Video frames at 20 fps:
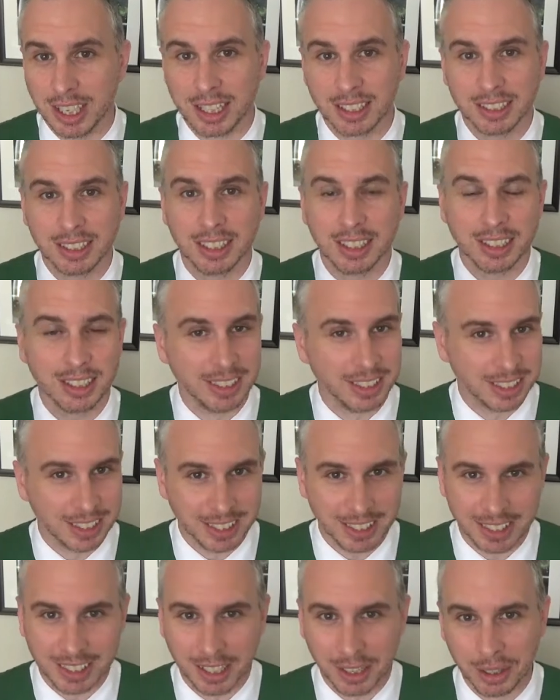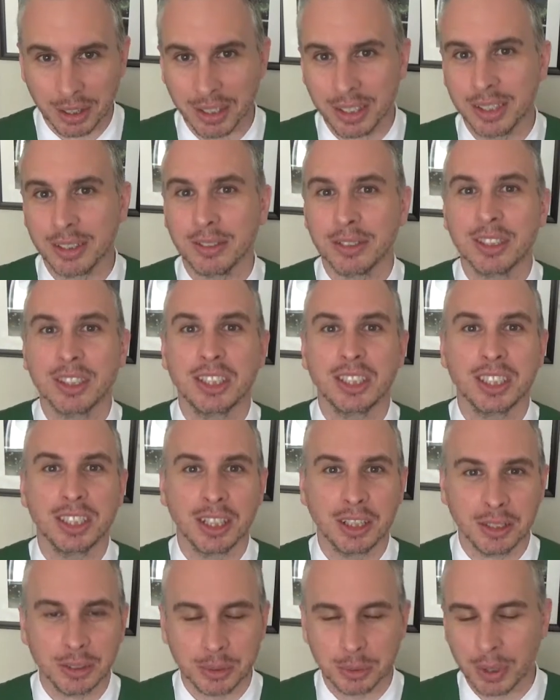doesn't listen to Luke. She
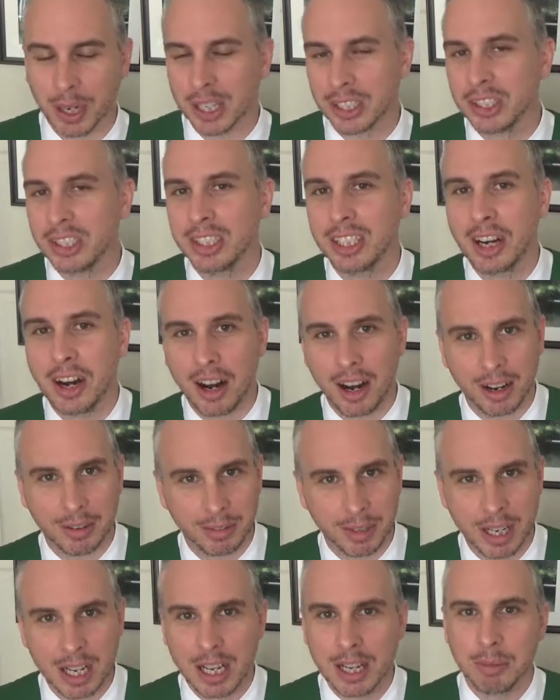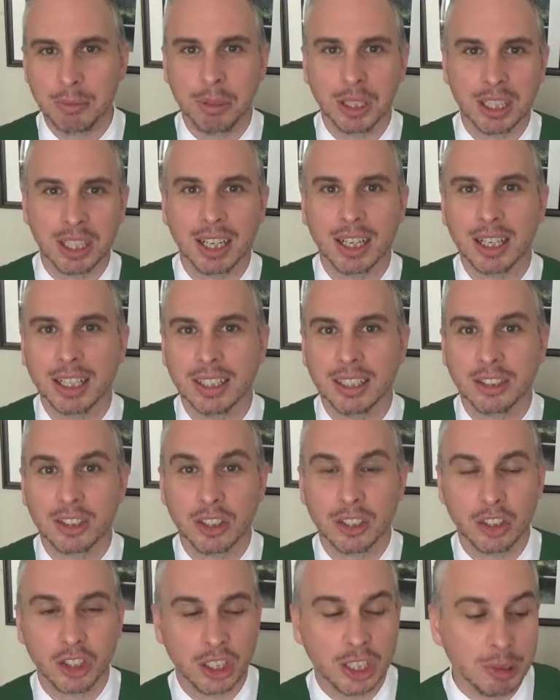goes rushing off because
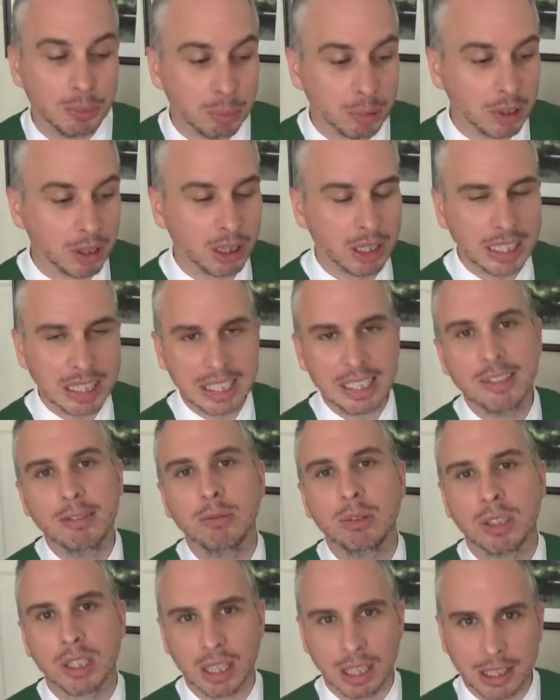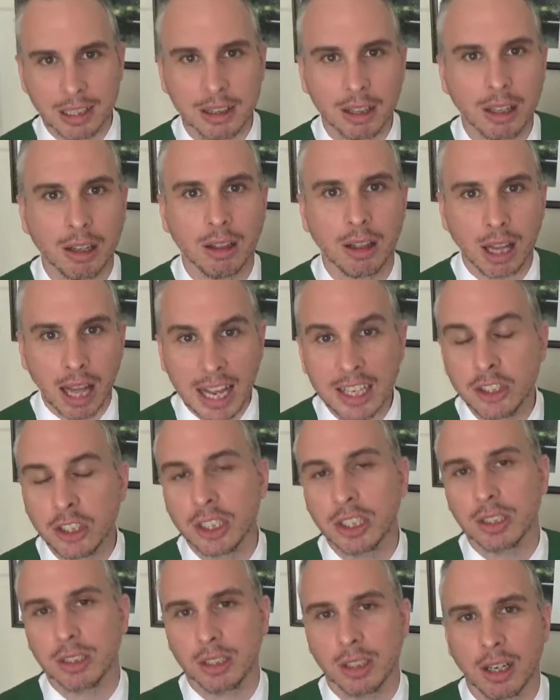she believes in the
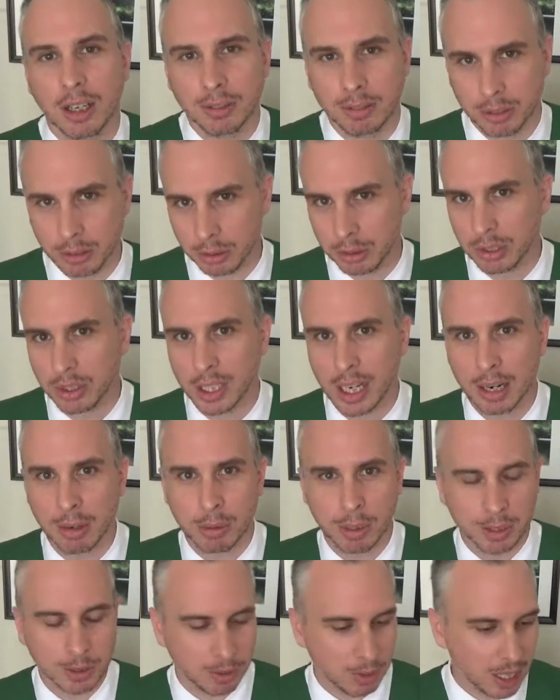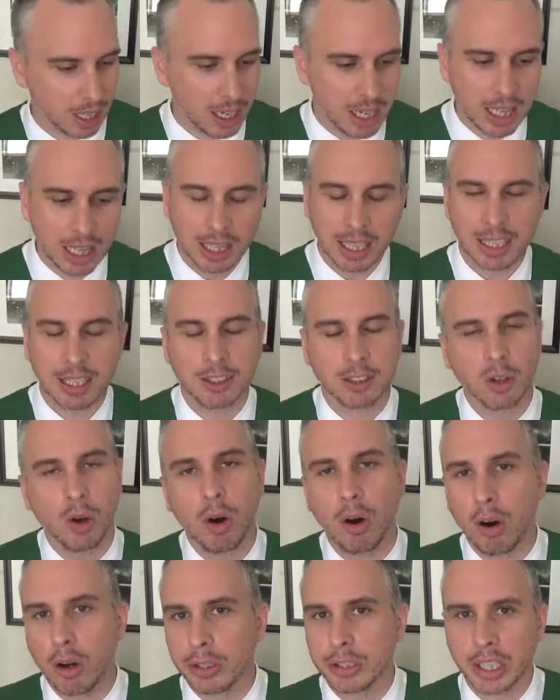legend of Luke Skywalker, right? Like, it's
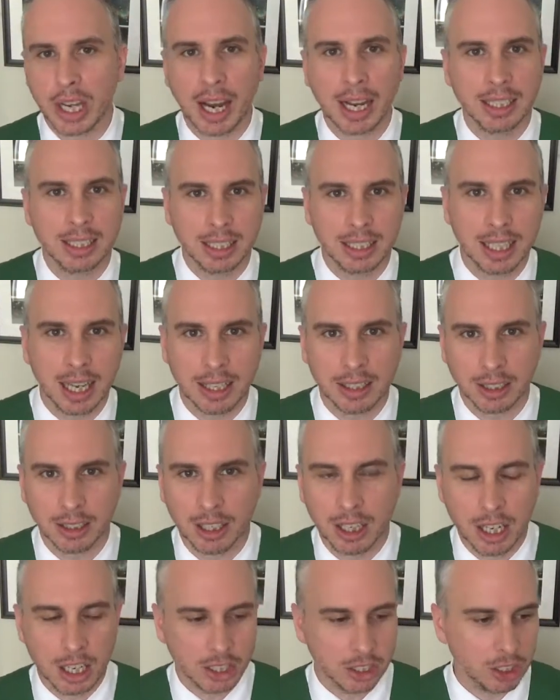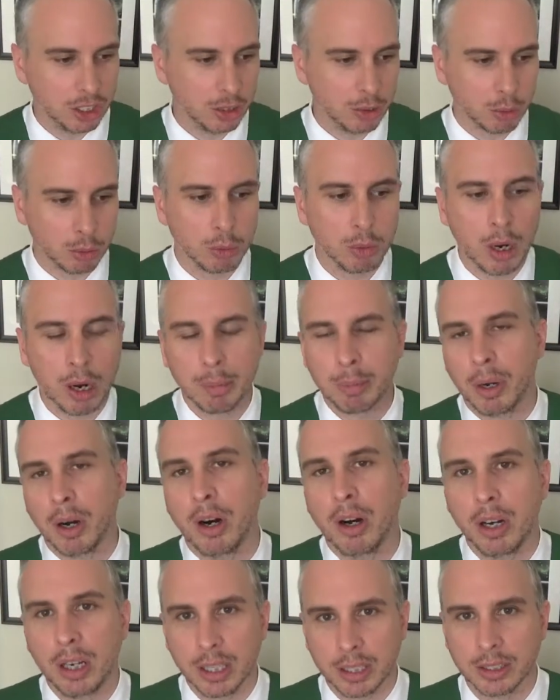all tied together. She grew up
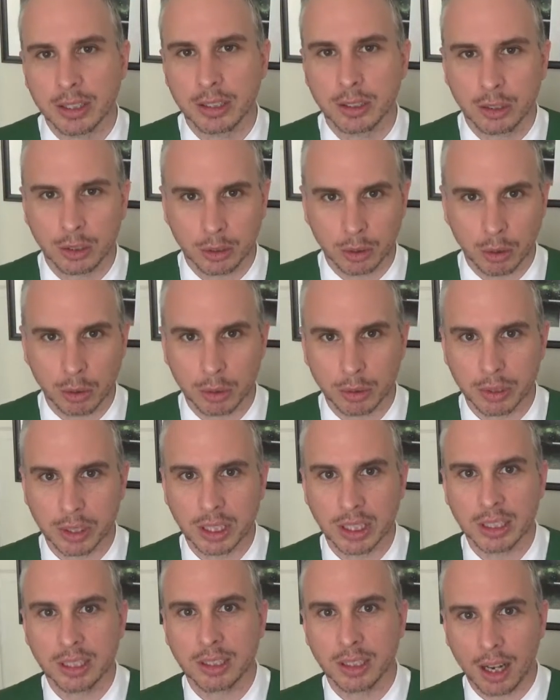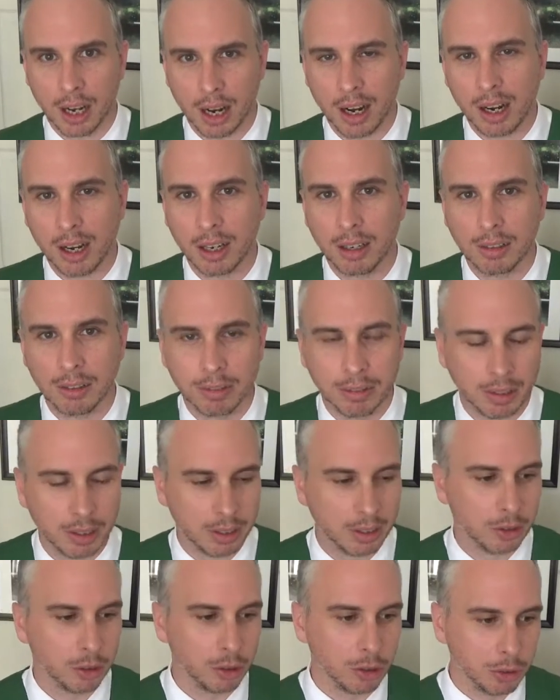on the stories of
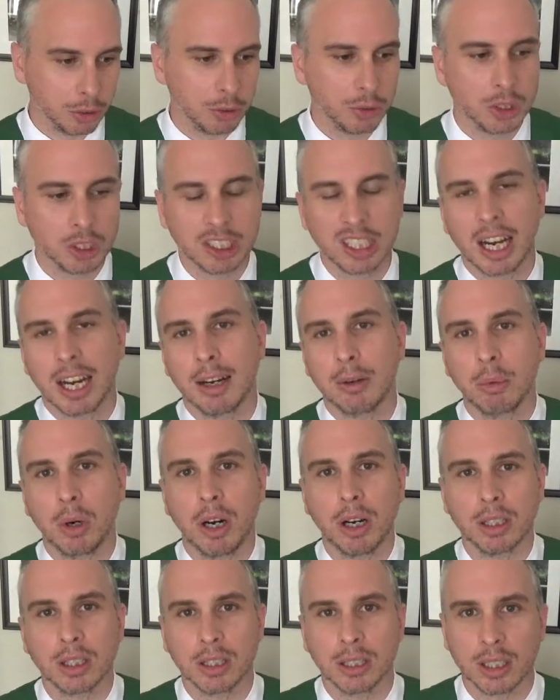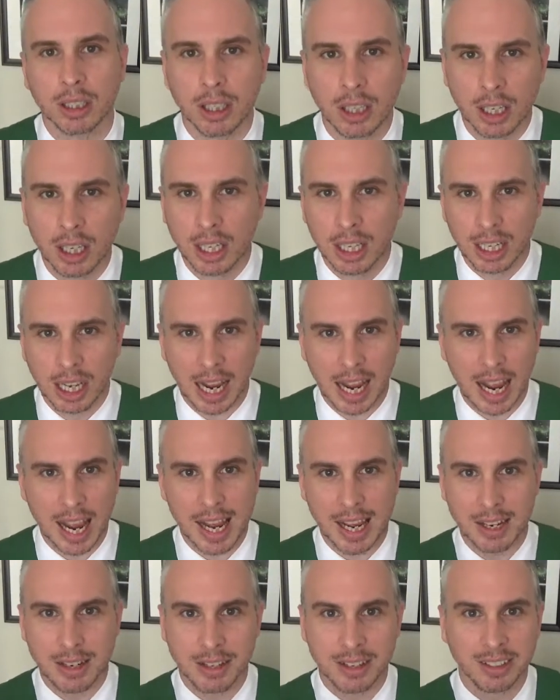Luke Skywalker
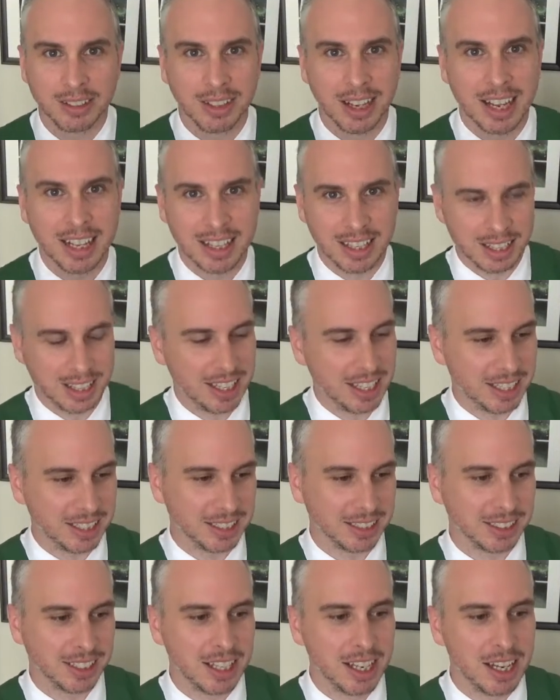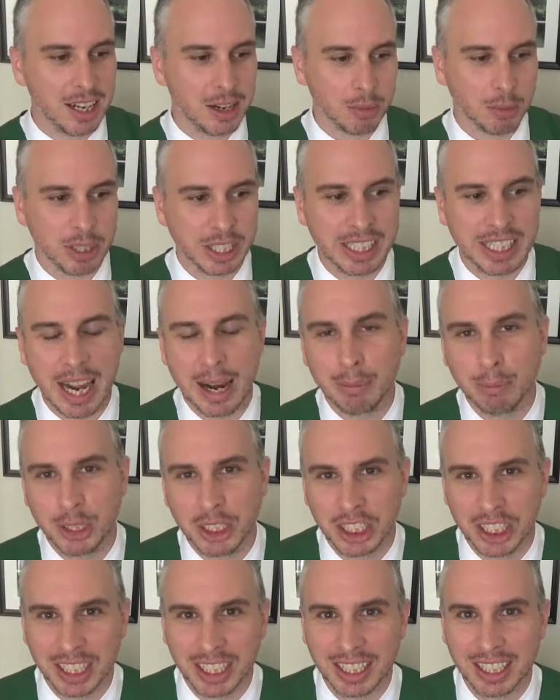and his
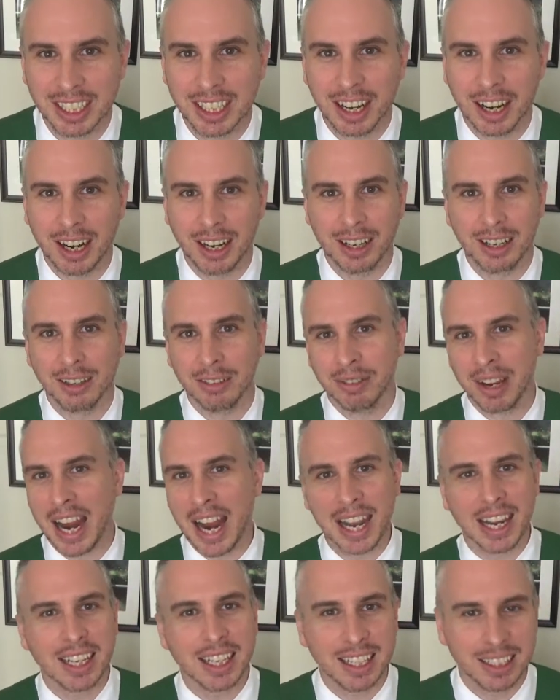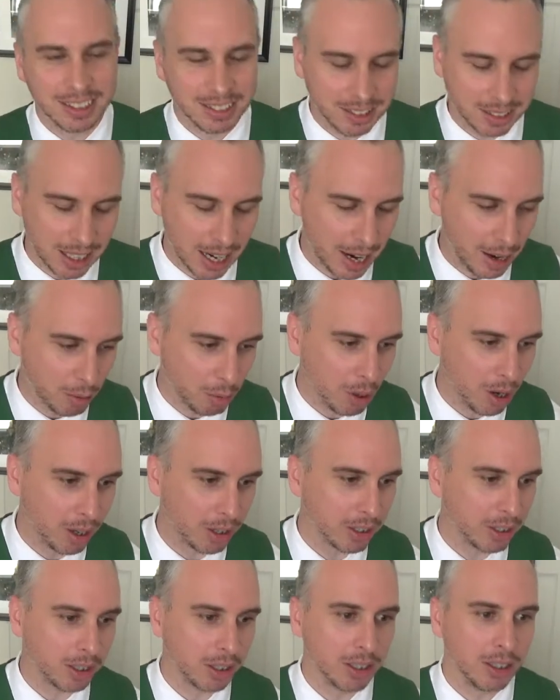redemption of Anakin
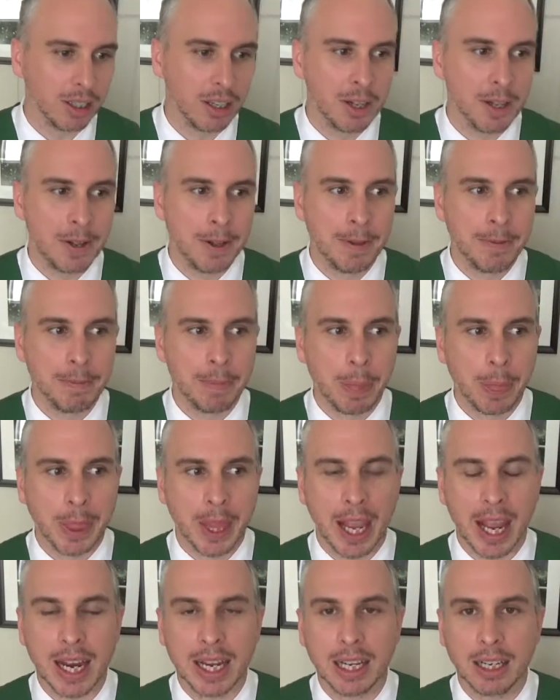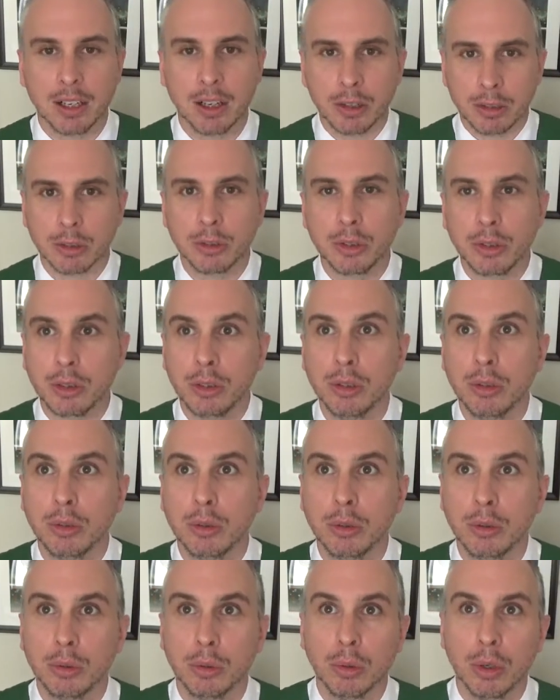Skywalker, and it goes
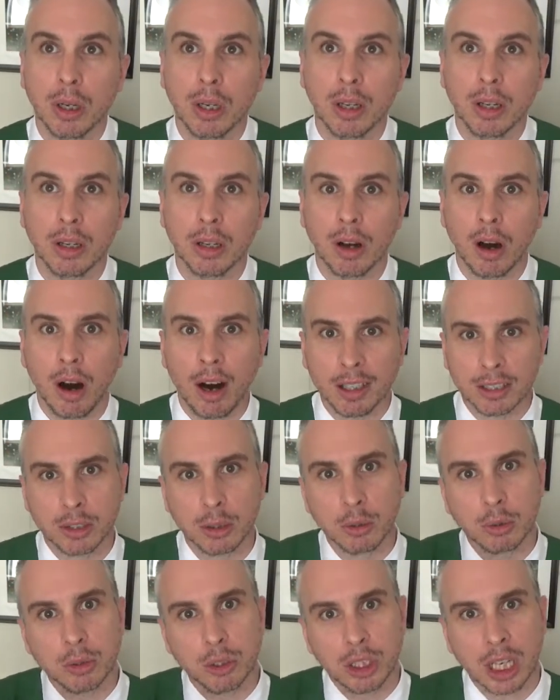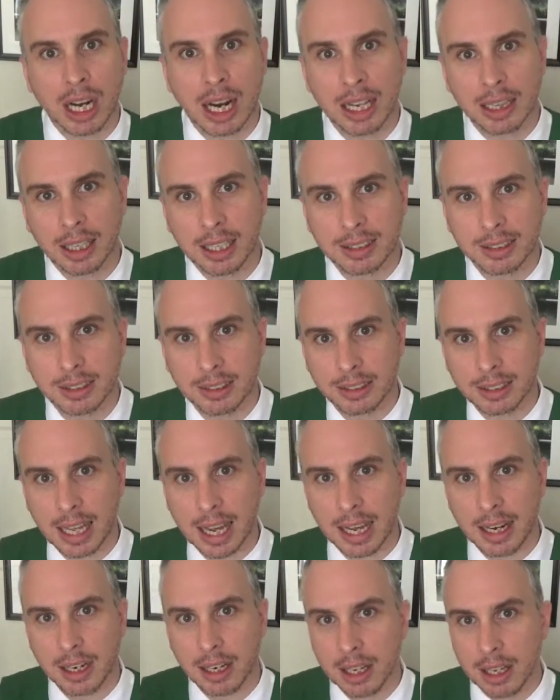to also Jedi lessons
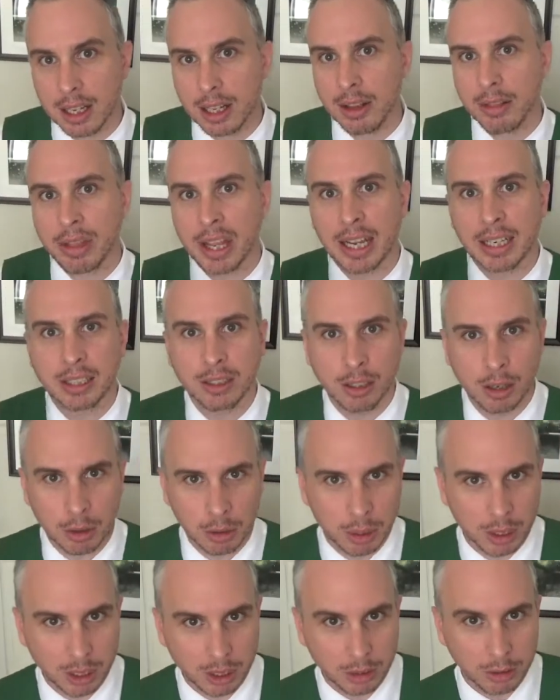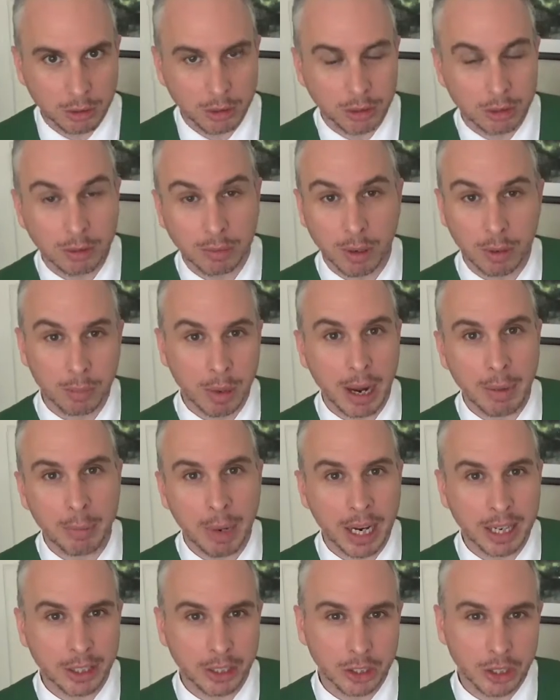that Yoda used from
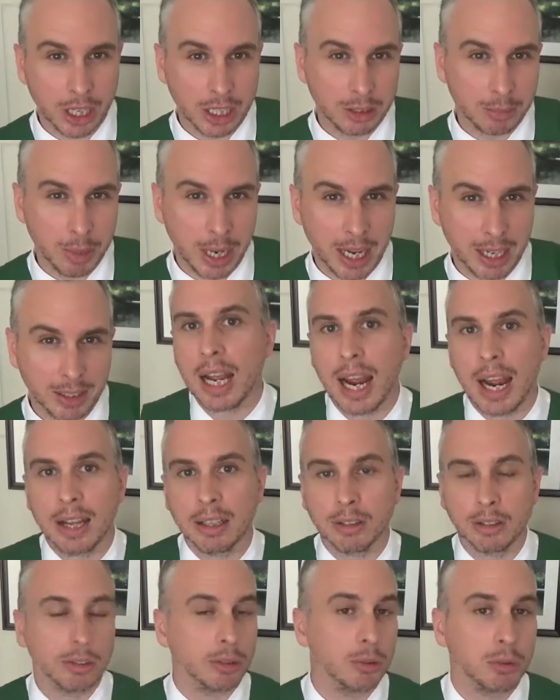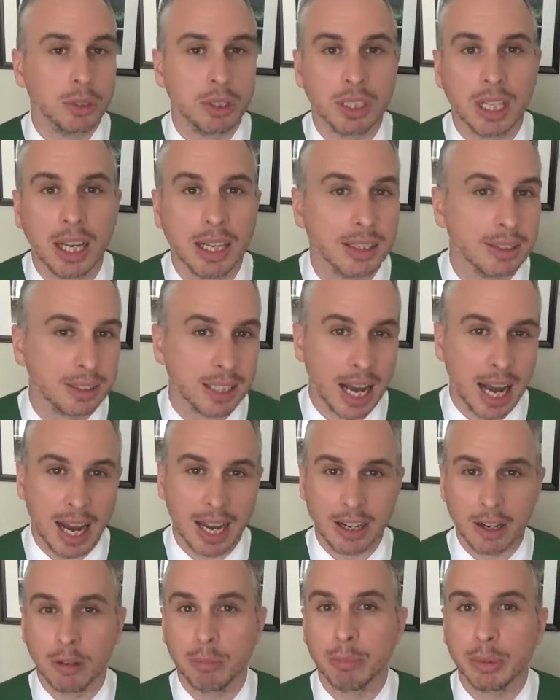Empire Strikes Back, and Luke says, "I
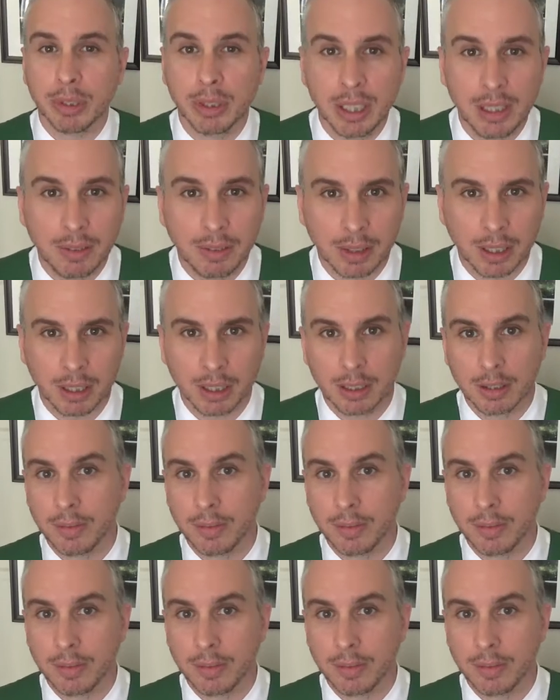don't believe it."